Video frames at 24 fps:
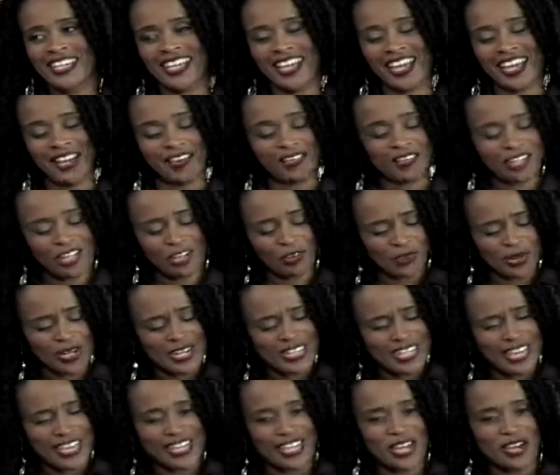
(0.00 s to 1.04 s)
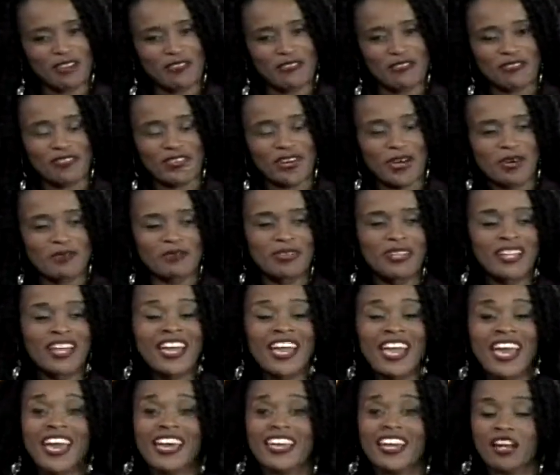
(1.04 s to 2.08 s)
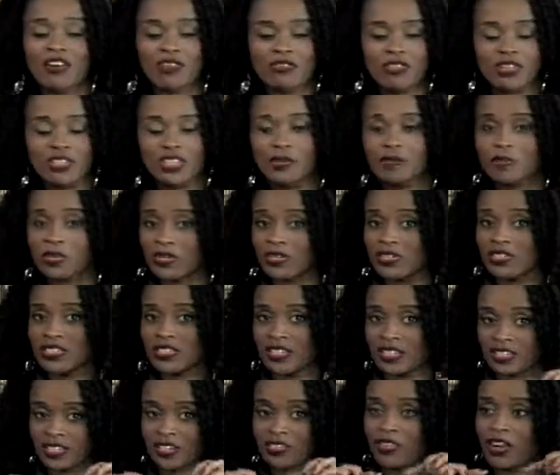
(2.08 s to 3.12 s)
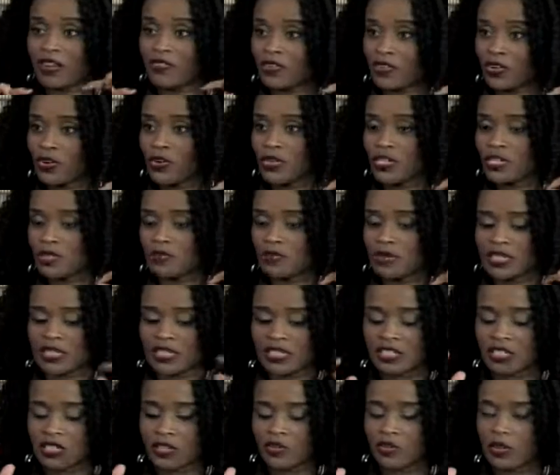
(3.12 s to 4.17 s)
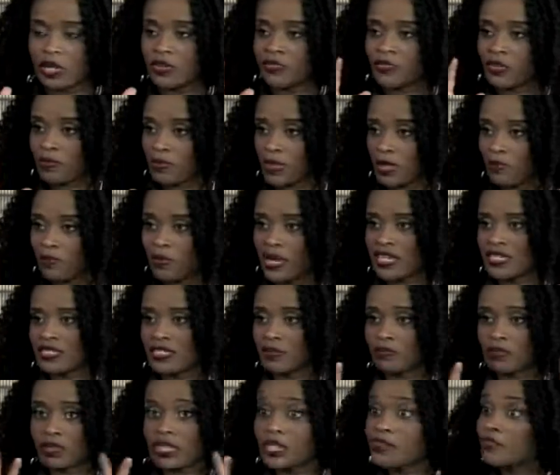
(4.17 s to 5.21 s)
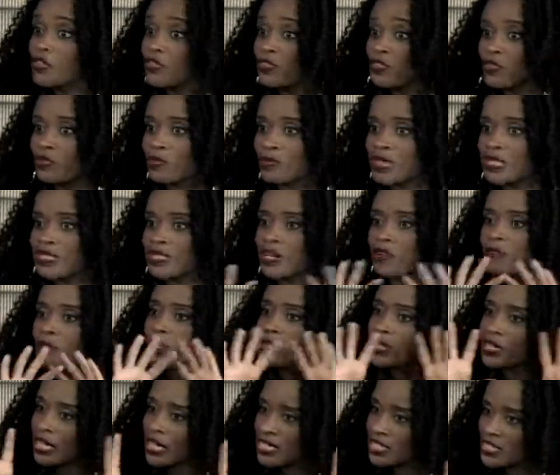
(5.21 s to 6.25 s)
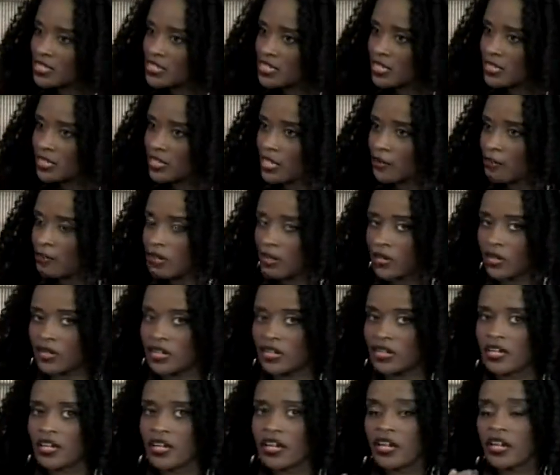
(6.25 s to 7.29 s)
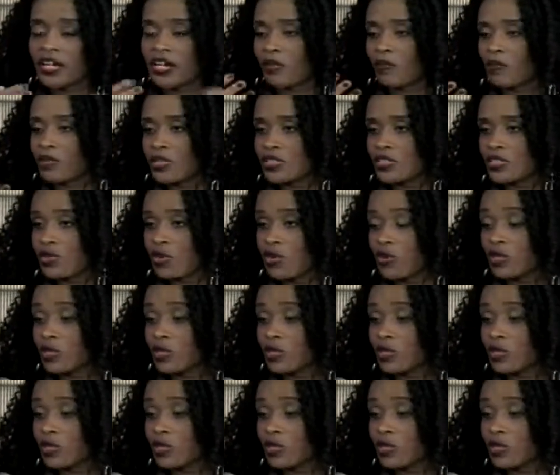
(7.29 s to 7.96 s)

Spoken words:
Yeah, we're like, so where did that come from? And I really, because the graphic artist in me said, you know what, if I'm going to make something, even if it's for myself, put a nice, neat label on it. And I wanted to call